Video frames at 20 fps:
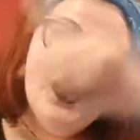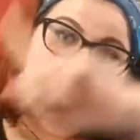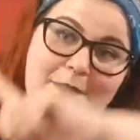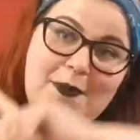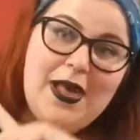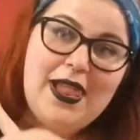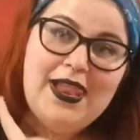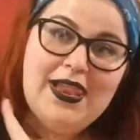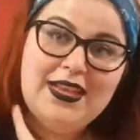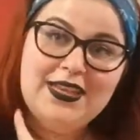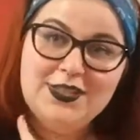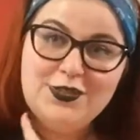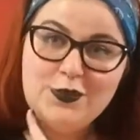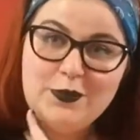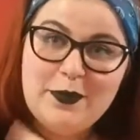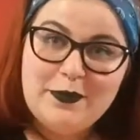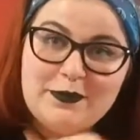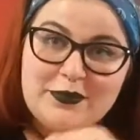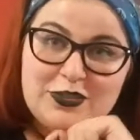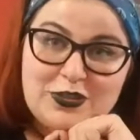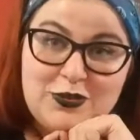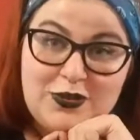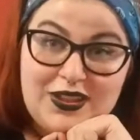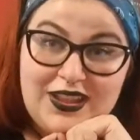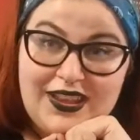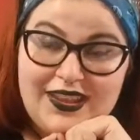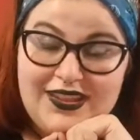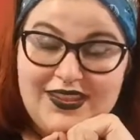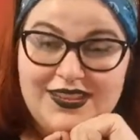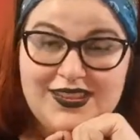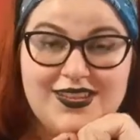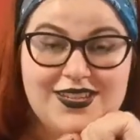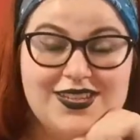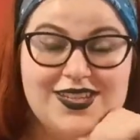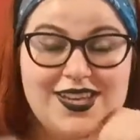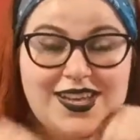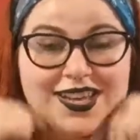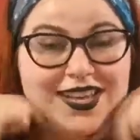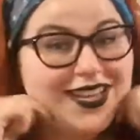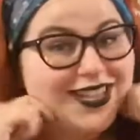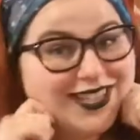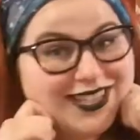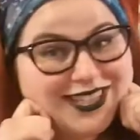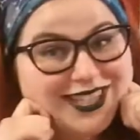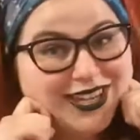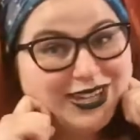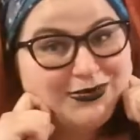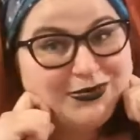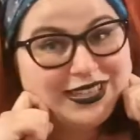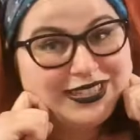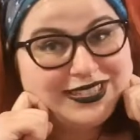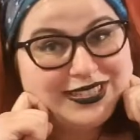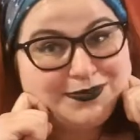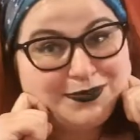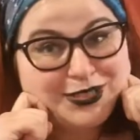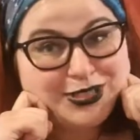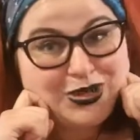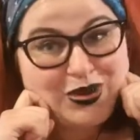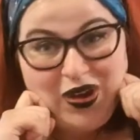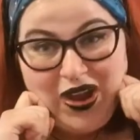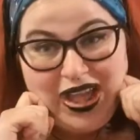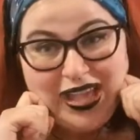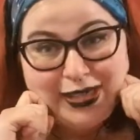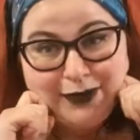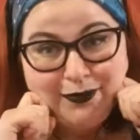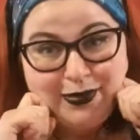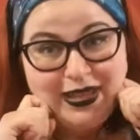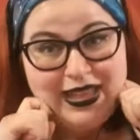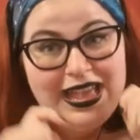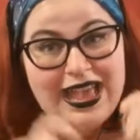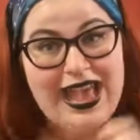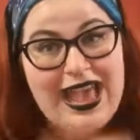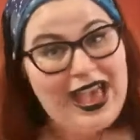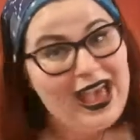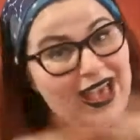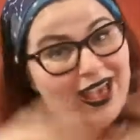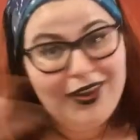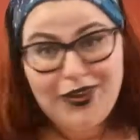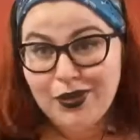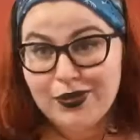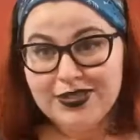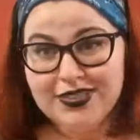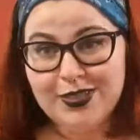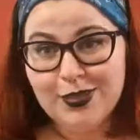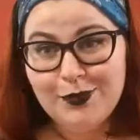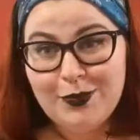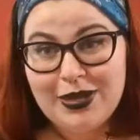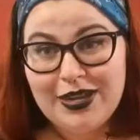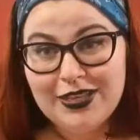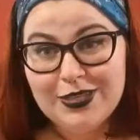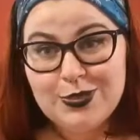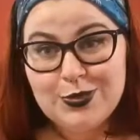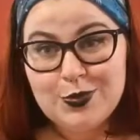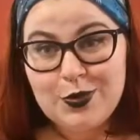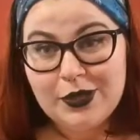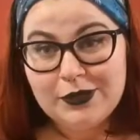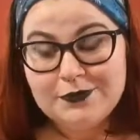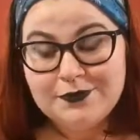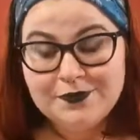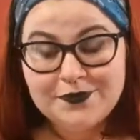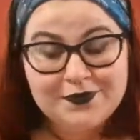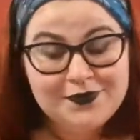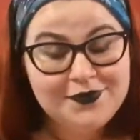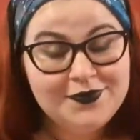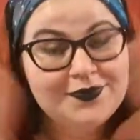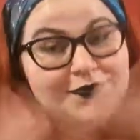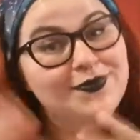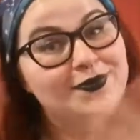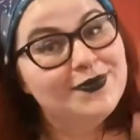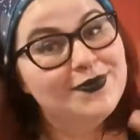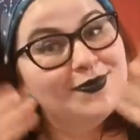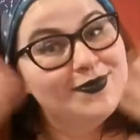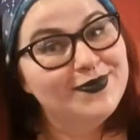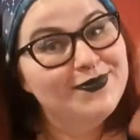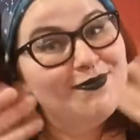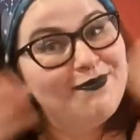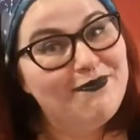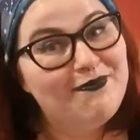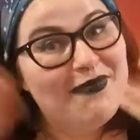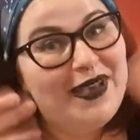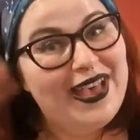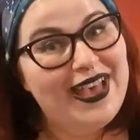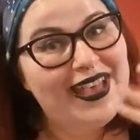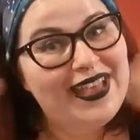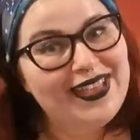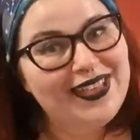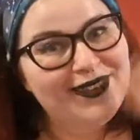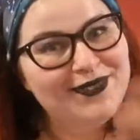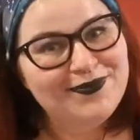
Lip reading: Please remember to like, check me, subscribe, and I'll see you in my next one. Bye.